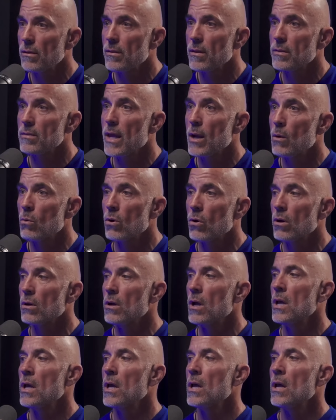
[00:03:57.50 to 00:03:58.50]
that they were
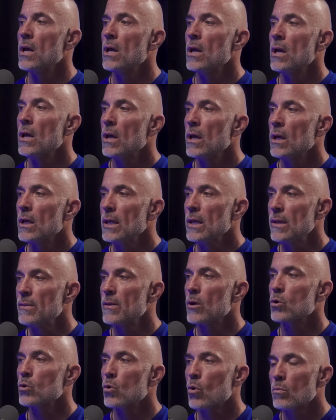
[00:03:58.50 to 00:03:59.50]
in
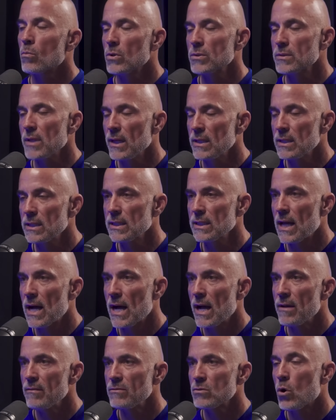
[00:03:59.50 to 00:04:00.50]
their normal daily
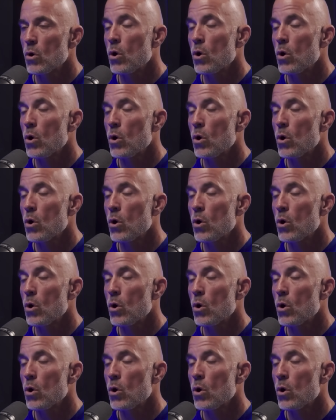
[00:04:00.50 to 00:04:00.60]
lives